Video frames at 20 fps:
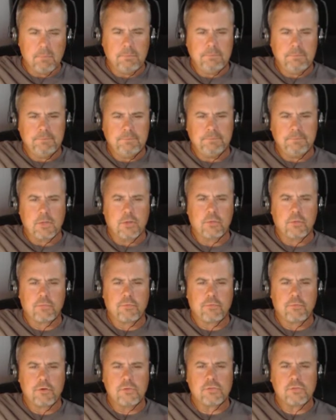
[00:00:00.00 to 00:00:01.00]
on the
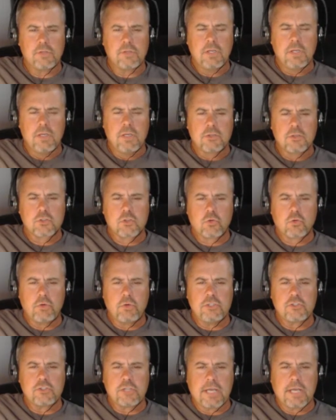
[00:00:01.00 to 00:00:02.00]
first
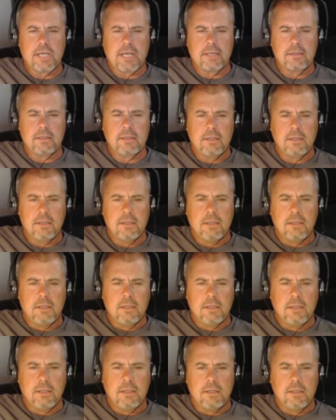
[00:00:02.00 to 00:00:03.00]
screenshot
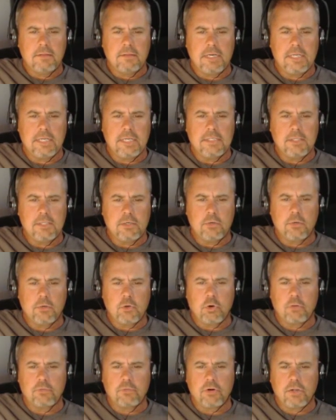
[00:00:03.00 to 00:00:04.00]
that I did of the
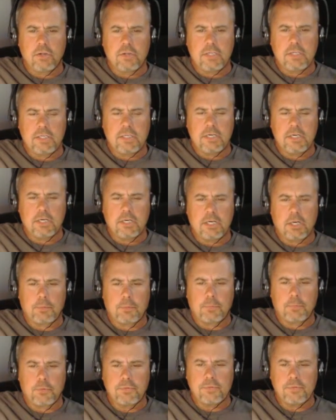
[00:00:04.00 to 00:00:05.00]
overall lake here, I'll
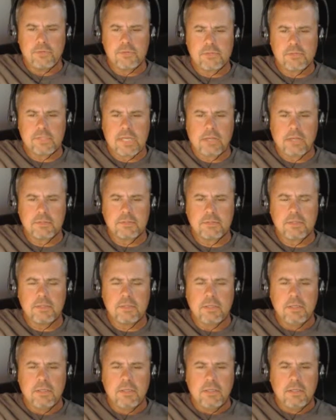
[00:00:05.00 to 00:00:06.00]
print this out,
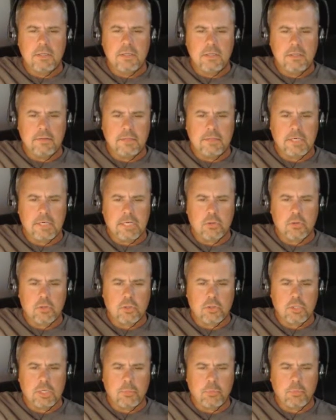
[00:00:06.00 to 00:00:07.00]
and then I'll look
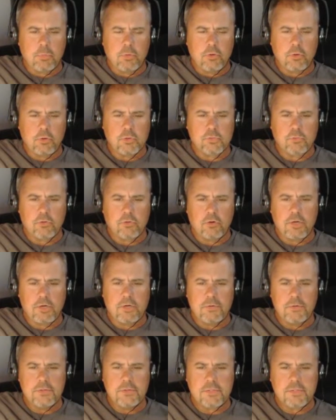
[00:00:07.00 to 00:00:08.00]
up where those 4
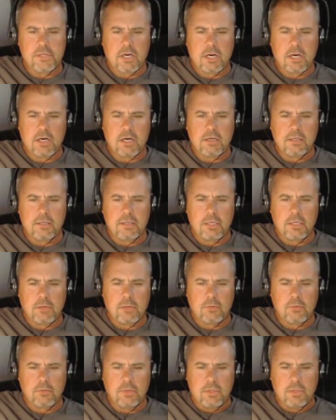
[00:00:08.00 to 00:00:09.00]
areas are, and I'll
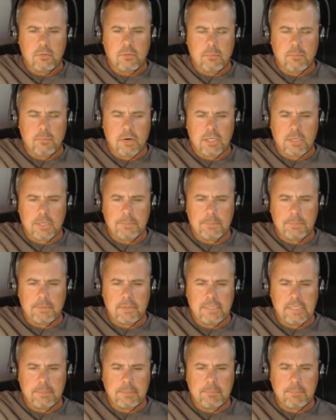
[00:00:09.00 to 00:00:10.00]
mark up on
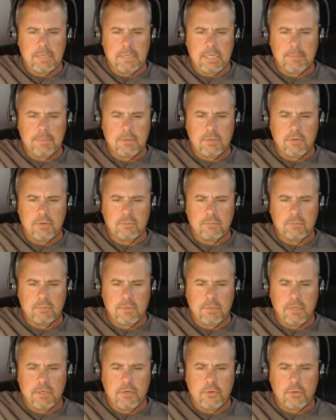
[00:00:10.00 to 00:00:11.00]
that map, you know,
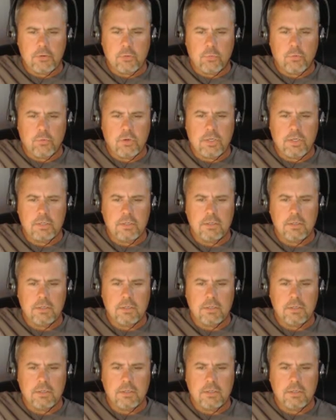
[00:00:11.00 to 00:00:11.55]
area 1,